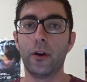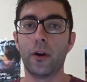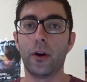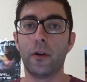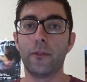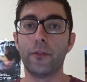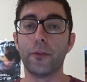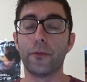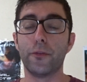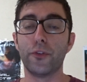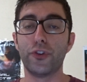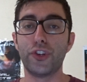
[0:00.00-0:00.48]

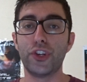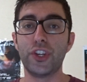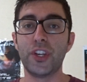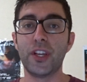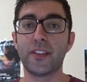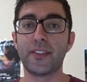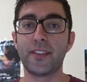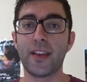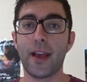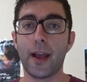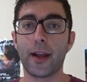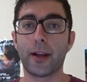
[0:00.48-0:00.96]
of the Virginia
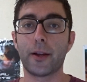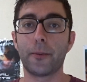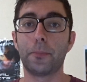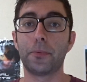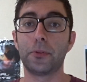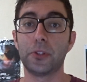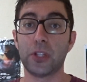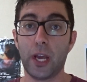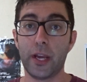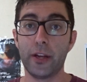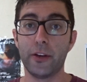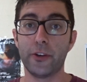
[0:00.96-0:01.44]
Tech
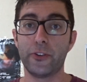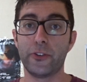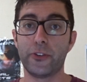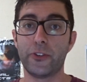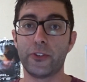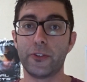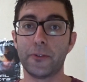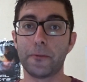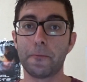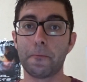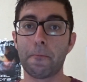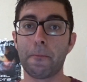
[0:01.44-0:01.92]

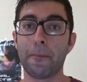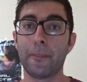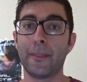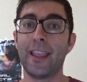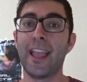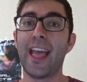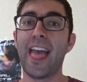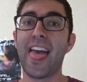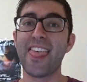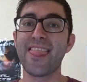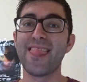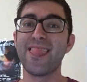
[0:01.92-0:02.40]
players.
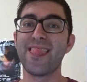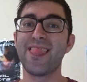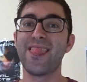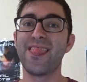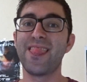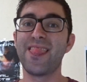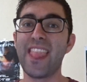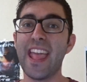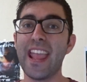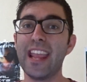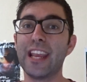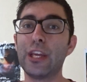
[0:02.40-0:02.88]

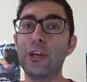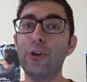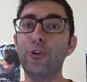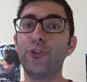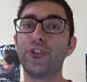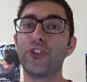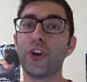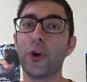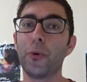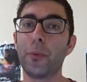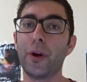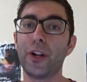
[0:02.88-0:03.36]
Thank you
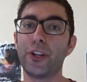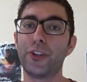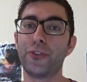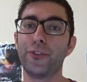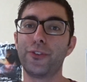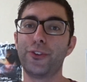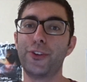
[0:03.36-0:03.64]
so much for